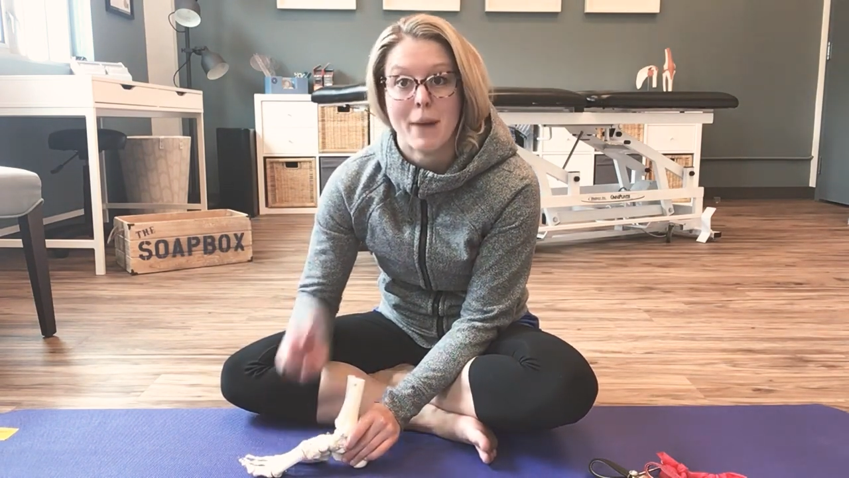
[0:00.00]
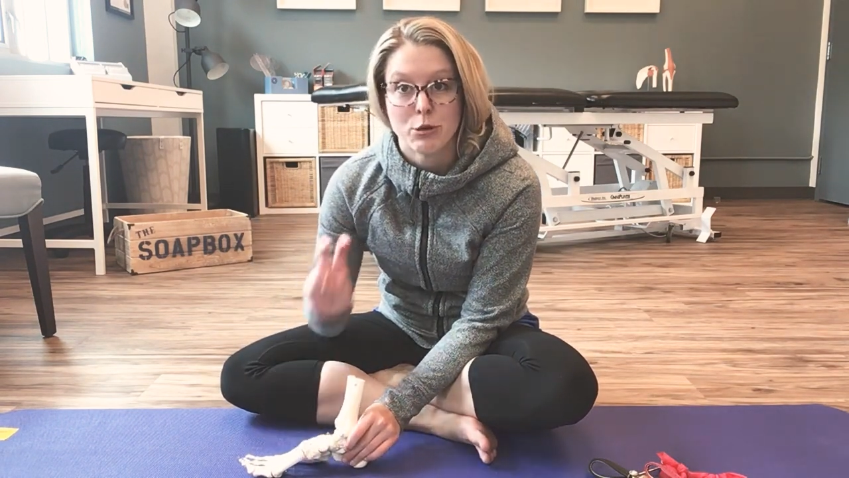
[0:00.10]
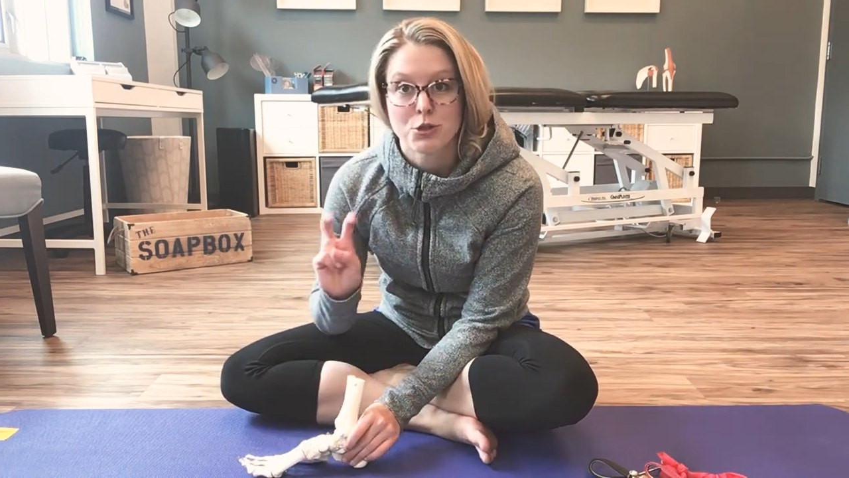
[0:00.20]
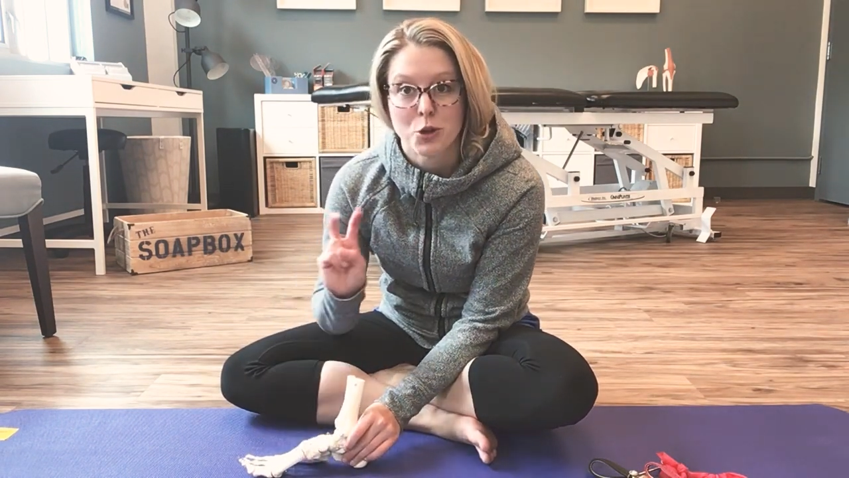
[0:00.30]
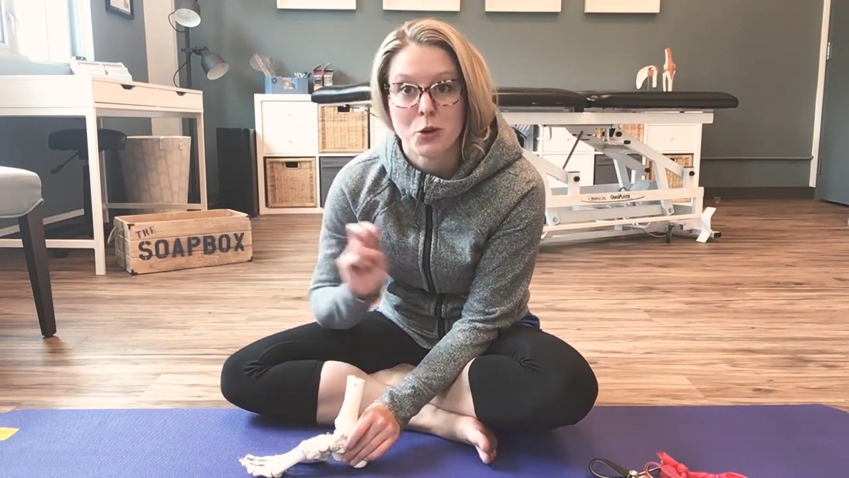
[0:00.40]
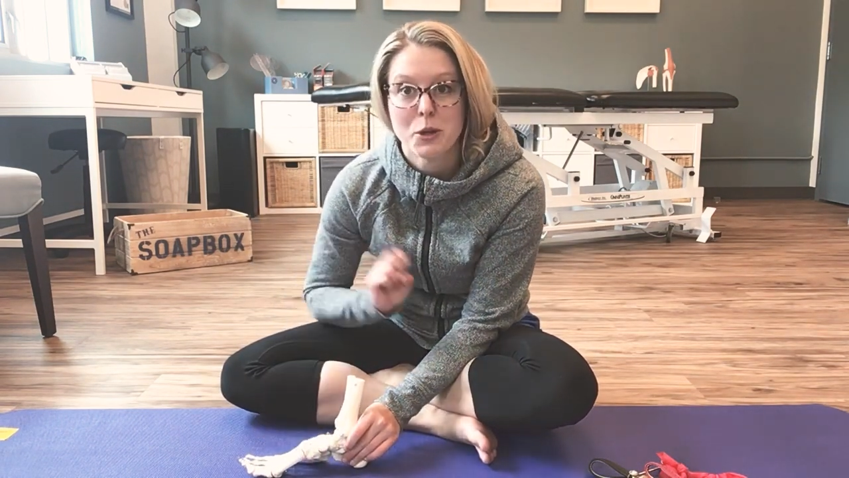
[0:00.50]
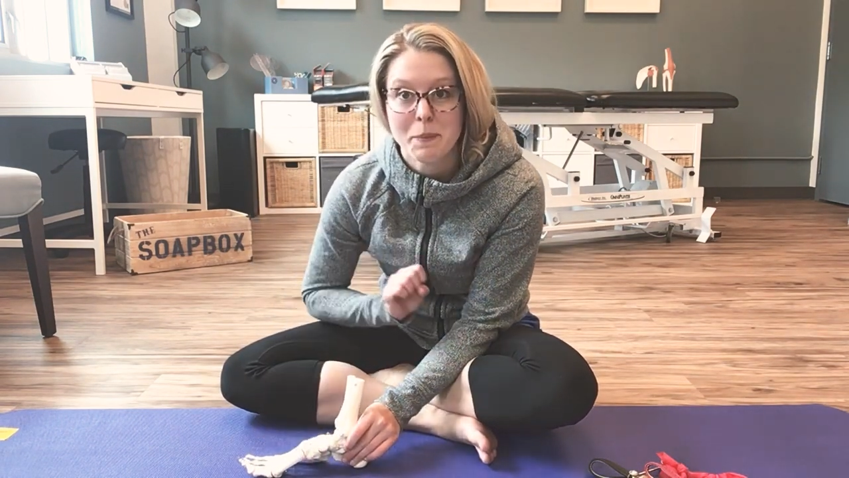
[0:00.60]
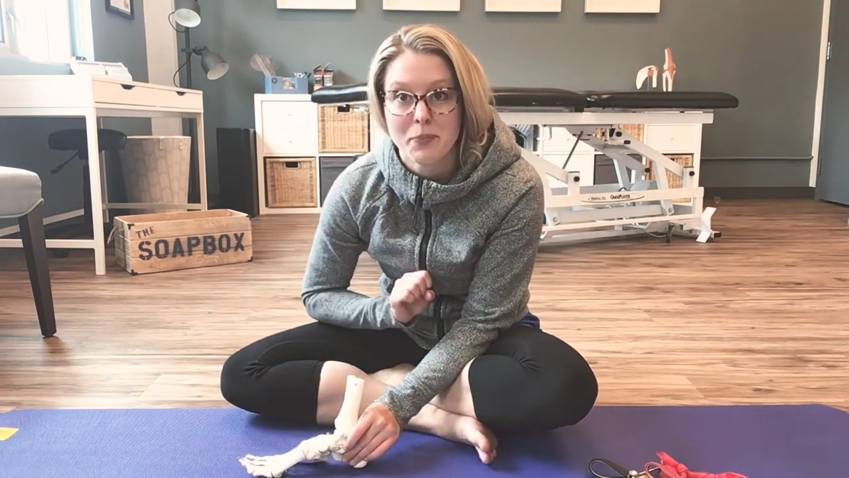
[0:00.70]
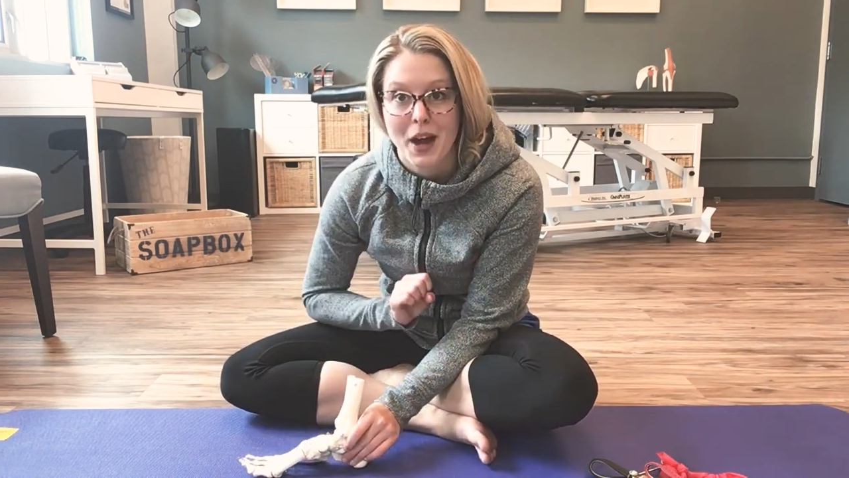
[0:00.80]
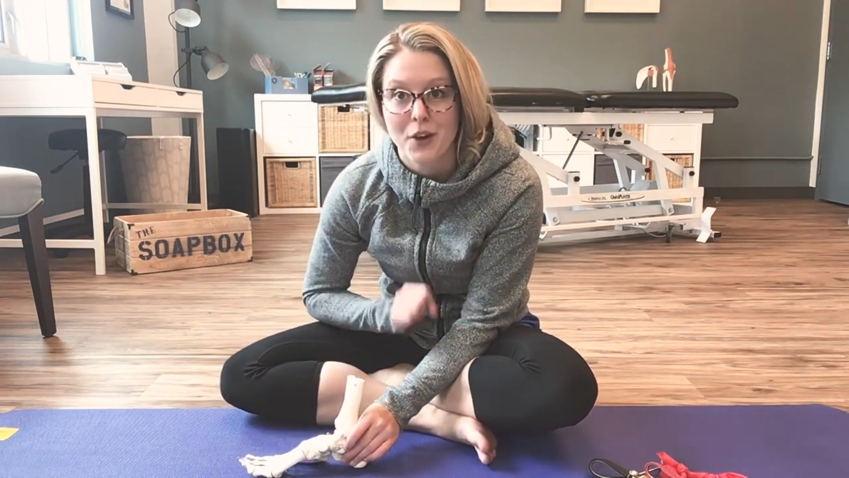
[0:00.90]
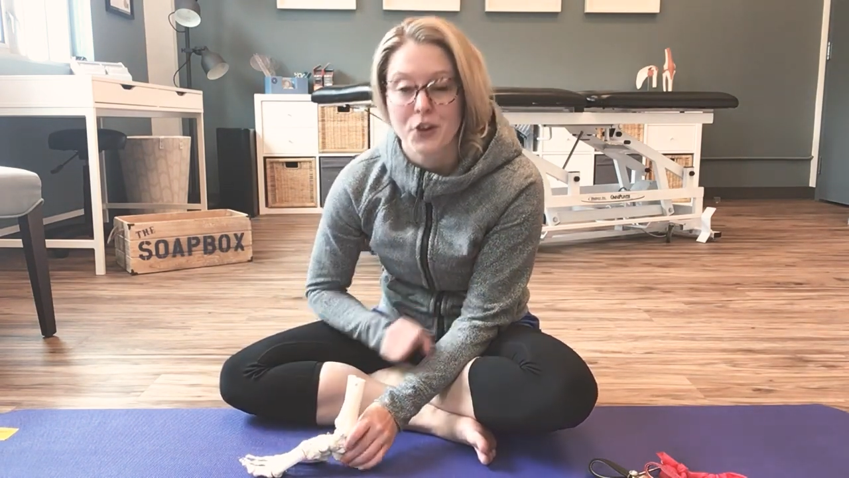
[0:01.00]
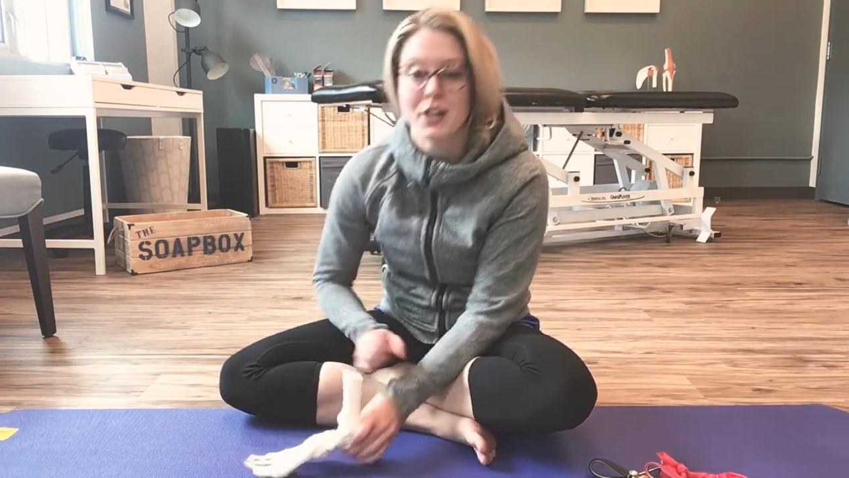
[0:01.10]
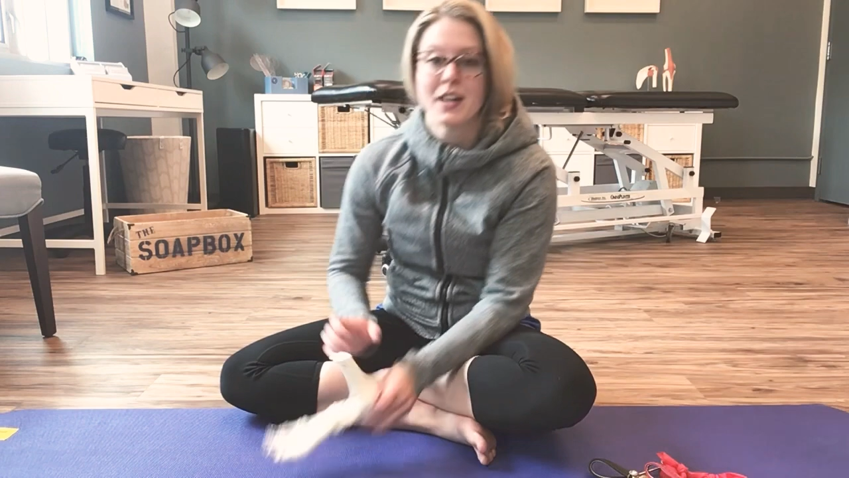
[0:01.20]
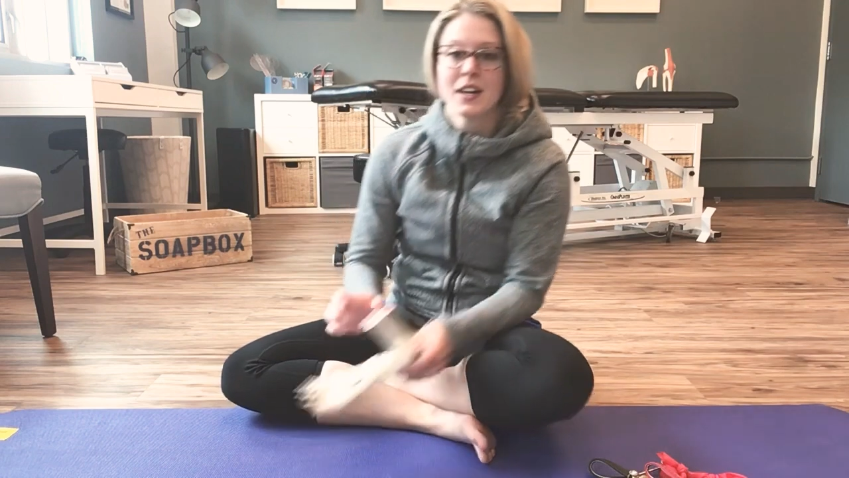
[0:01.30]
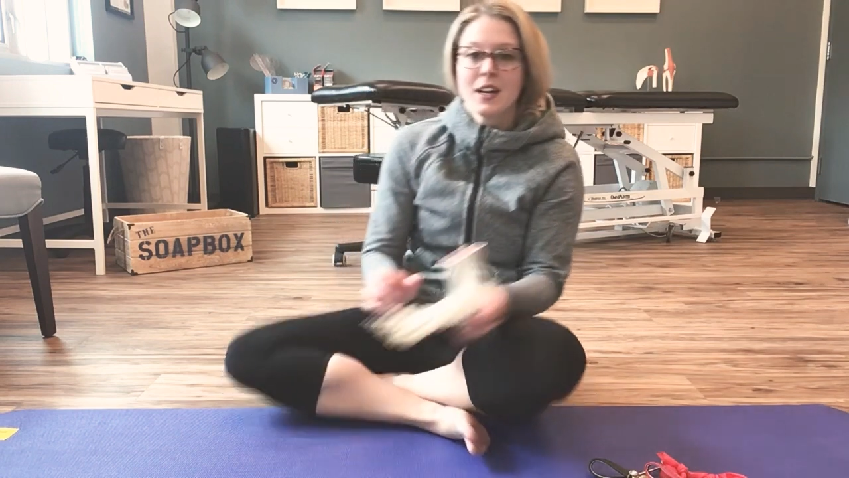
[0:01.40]
mouse hole under
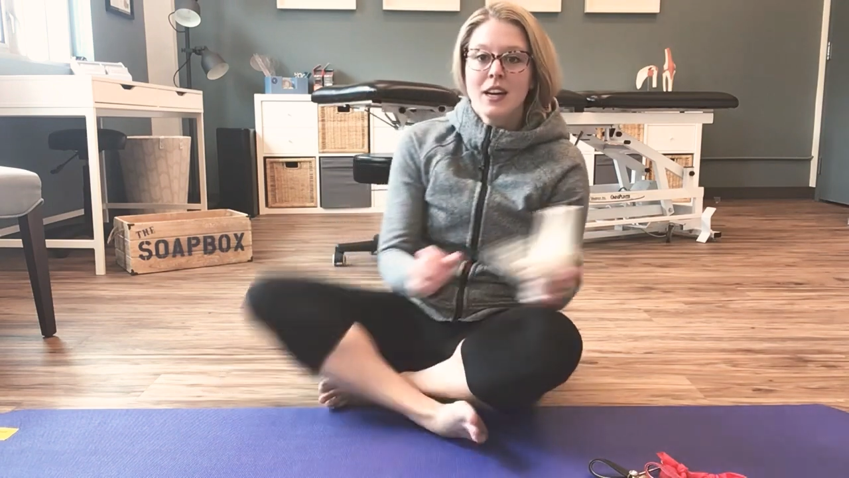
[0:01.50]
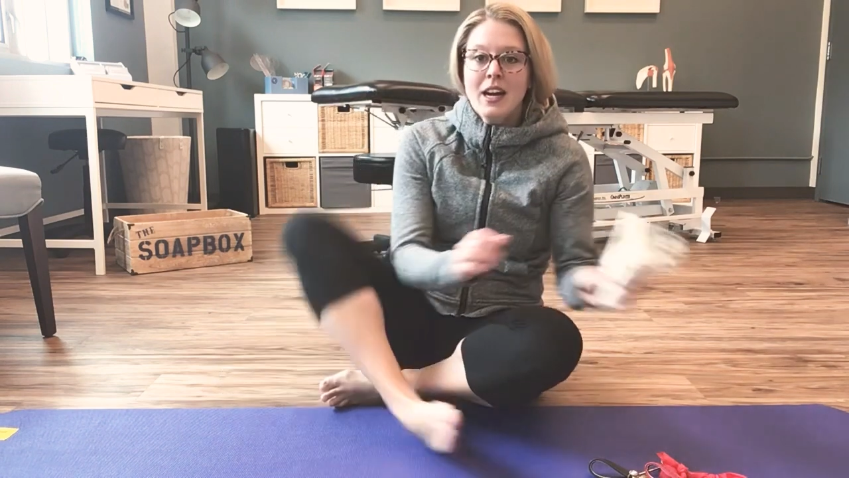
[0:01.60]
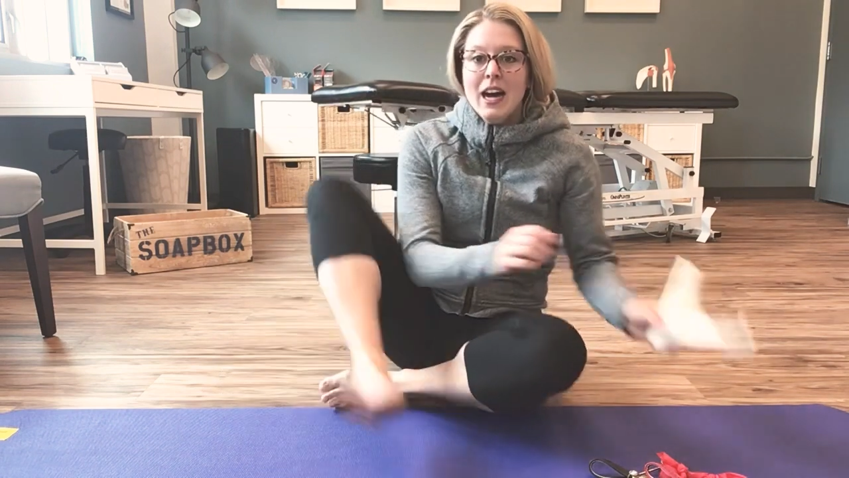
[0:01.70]
here.